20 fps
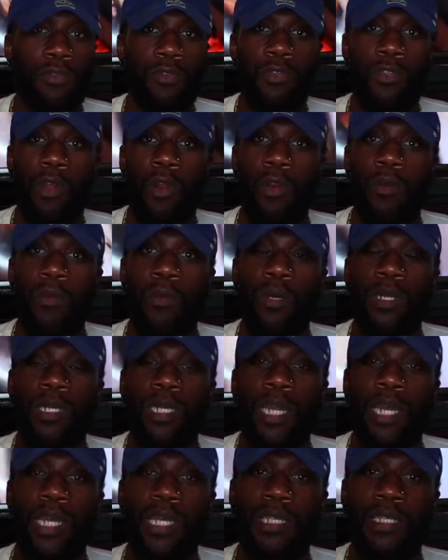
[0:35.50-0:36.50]
31
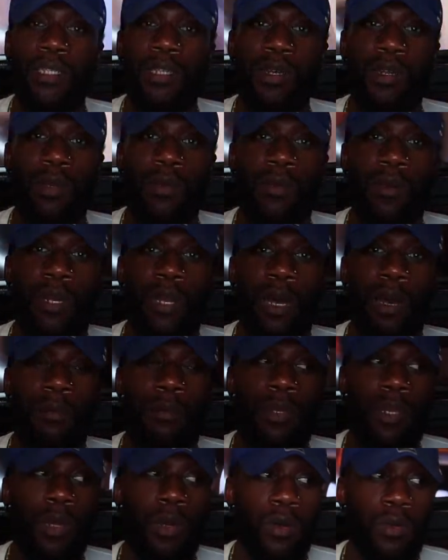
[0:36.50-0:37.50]
days, 31
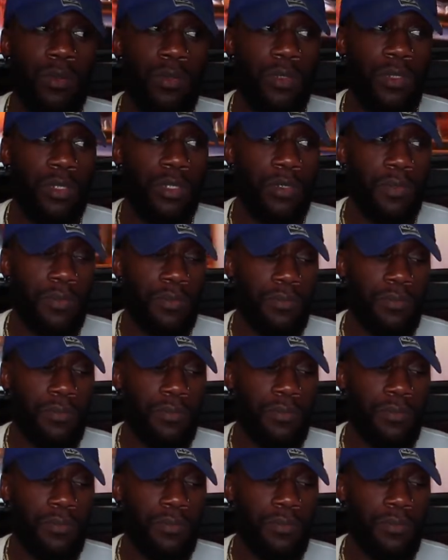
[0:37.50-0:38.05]
uploads.